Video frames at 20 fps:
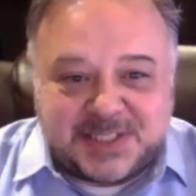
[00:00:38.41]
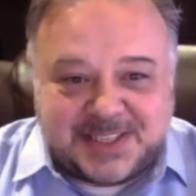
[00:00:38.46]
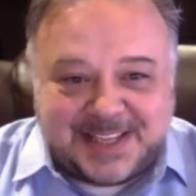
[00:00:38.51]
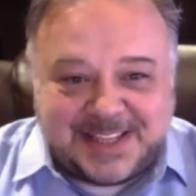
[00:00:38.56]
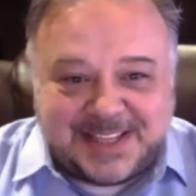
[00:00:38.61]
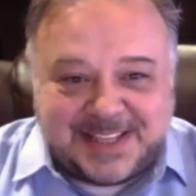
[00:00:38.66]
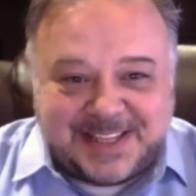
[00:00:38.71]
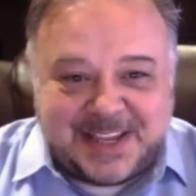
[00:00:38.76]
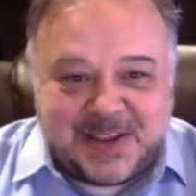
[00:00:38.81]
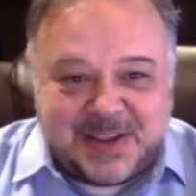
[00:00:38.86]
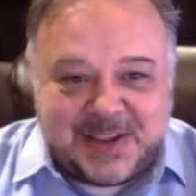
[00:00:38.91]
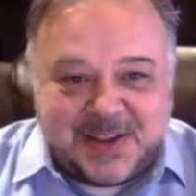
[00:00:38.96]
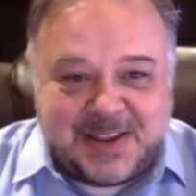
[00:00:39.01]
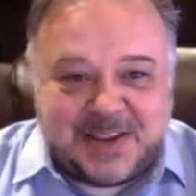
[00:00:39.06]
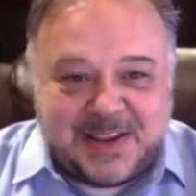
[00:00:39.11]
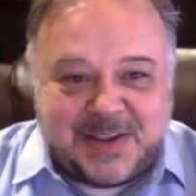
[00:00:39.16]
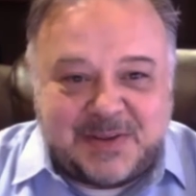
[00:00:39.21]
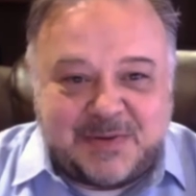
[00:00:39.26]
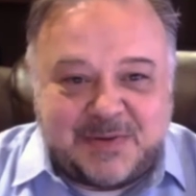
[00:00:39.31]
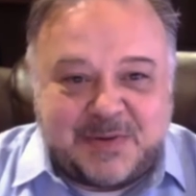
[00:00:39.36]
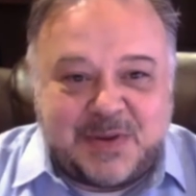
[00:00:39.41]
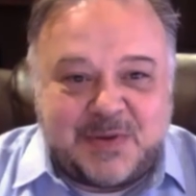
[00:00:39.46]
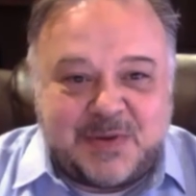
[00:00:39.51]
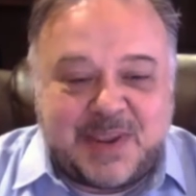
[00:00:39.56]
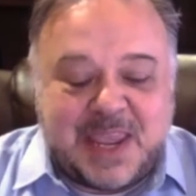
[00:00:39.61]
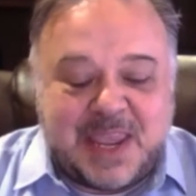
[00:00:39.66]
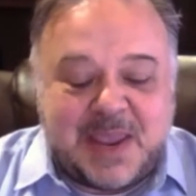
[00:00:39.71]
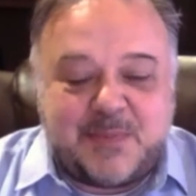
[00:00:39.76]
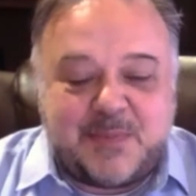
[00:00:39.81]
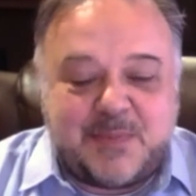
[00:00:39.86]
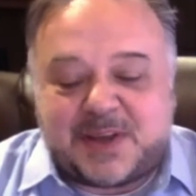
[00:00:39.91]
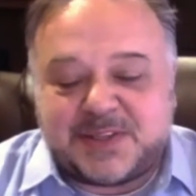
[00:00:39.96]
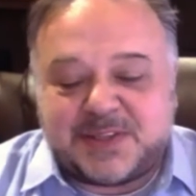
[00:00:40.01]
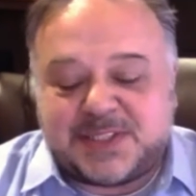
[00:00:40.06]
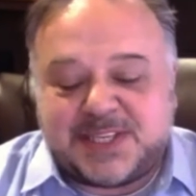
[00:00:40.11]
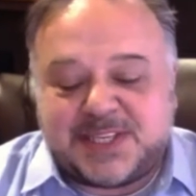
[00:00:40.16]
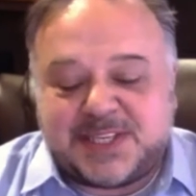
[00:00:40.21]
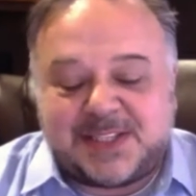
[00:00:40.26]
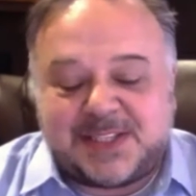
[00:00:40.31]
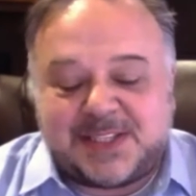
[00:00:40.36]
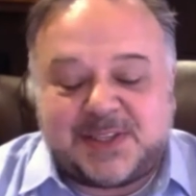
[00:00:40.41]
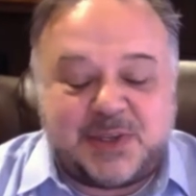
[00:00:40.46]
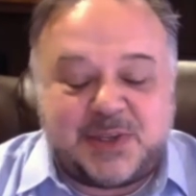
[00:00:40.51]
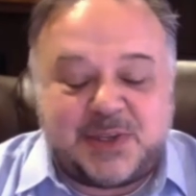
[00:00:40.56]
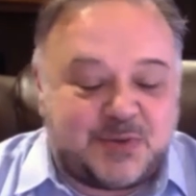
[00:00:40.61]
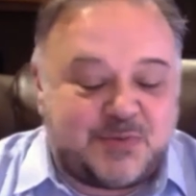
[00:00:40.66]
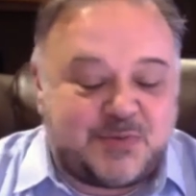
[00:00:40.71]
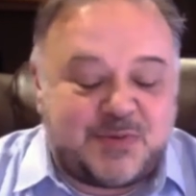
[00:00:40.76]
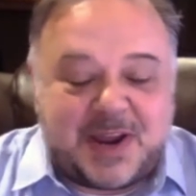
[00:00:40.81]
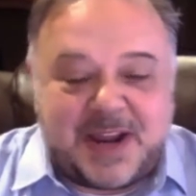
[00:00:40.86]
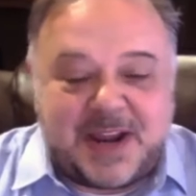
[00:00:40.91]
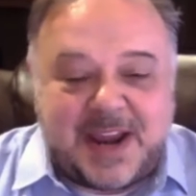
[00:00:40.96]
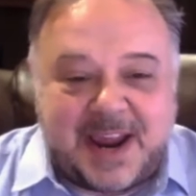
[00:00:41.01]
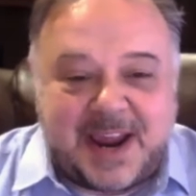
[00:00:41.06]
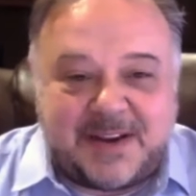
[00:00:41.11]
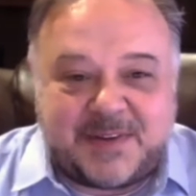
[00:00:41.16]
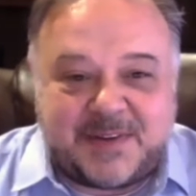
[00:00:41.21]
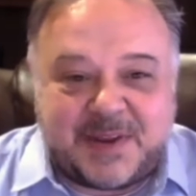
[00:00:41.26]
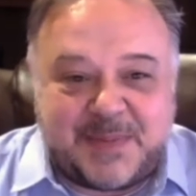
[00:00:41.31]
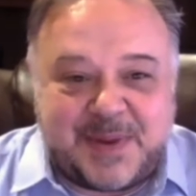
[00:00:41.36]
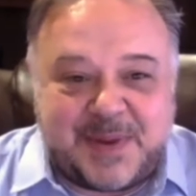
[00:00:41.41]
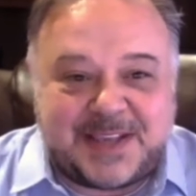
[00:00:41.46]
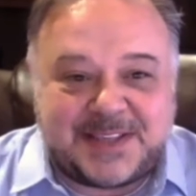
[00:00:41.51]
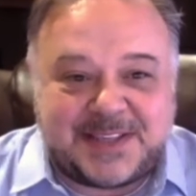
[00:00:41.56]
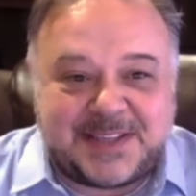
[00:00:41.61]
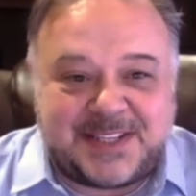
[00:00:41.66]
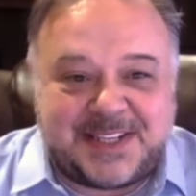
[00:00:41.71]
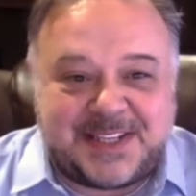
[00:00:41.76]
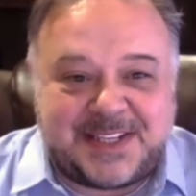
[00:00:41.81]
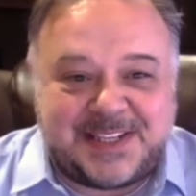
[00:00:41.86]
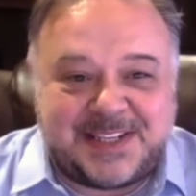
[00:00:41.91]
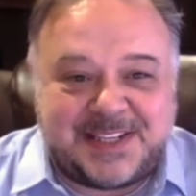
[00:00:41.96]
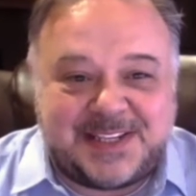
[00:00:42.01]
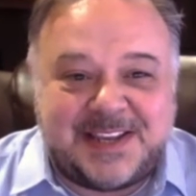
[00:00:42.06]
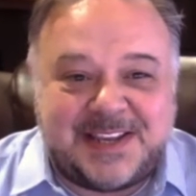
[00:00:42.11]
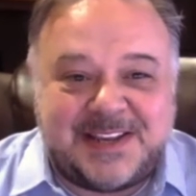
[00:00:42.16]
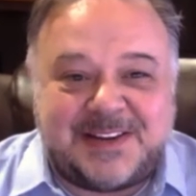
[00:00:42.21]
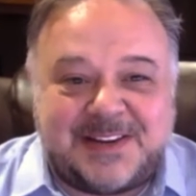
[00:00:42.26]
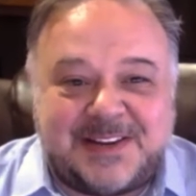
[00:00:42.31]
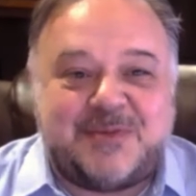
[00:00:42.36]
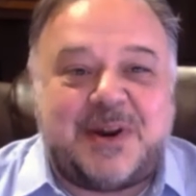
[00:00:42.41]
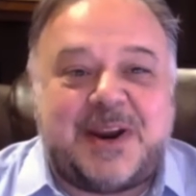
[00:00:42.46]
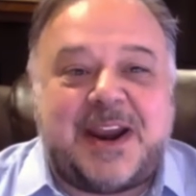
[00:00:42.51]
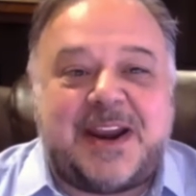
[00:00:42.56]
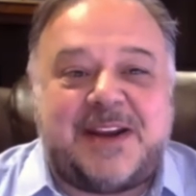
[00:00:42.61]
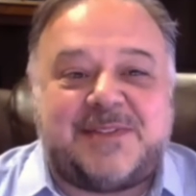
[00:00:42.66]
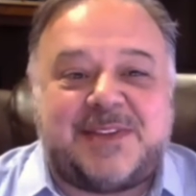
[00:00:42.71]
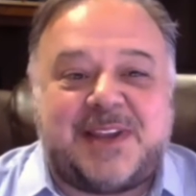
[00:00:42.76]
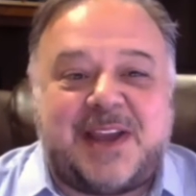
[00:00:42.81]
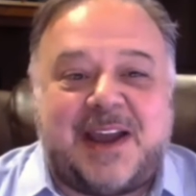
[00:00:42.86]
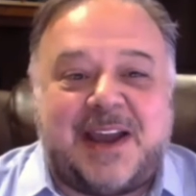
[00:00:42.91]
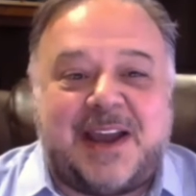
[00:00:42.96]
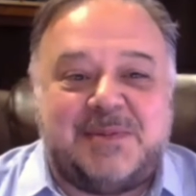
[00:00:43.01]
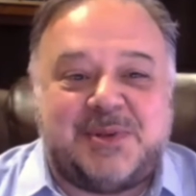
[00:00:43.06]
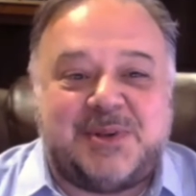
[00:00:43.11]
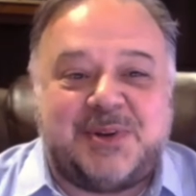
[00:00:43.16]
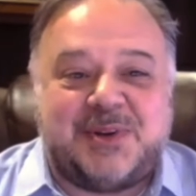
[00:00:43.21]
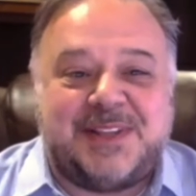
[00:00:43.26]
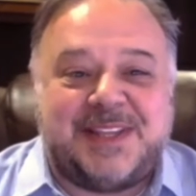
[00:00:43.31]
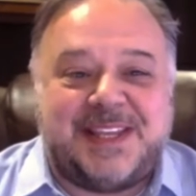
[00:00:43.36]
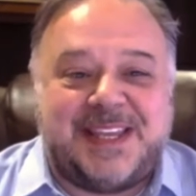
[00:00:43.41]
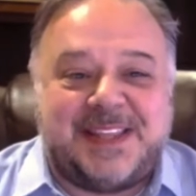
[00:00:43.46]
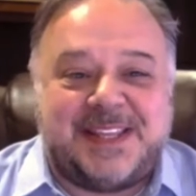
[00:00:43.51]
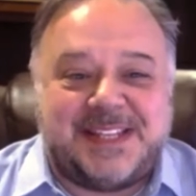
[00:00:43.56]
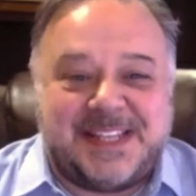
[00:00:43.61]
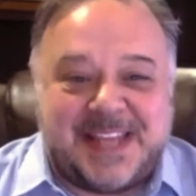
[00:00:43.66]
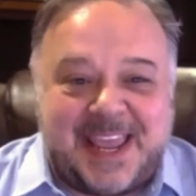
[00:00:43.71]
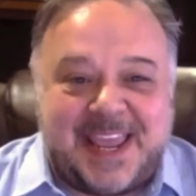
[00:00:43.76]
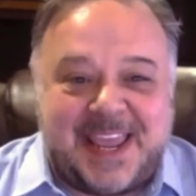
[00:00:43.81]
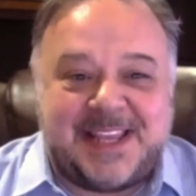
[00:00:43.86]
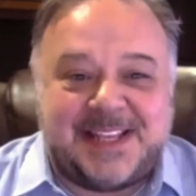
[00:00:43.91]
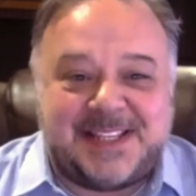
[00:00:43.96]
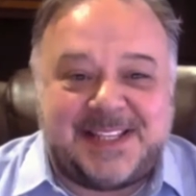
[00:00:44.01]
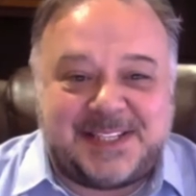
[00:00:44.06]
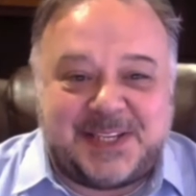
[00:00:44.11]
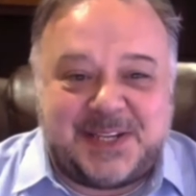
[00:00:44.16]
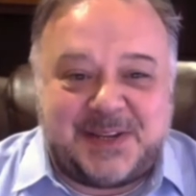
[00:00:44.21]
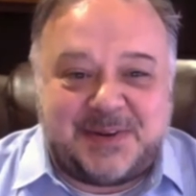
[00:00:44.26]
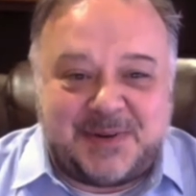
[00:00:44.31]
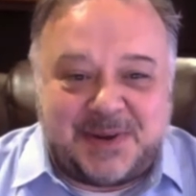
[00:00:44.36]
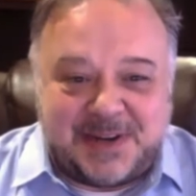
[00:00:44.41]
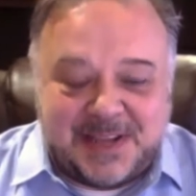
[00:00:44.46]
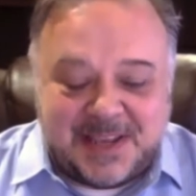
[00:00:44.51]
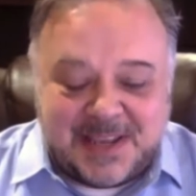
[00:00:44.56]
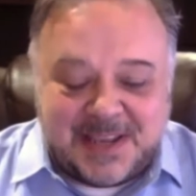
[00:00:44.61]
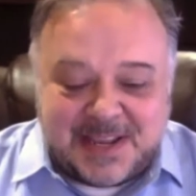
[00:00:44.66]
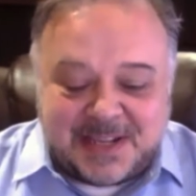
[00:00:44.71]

you keep processing until you run out of capacity or run out of time in the day to do it.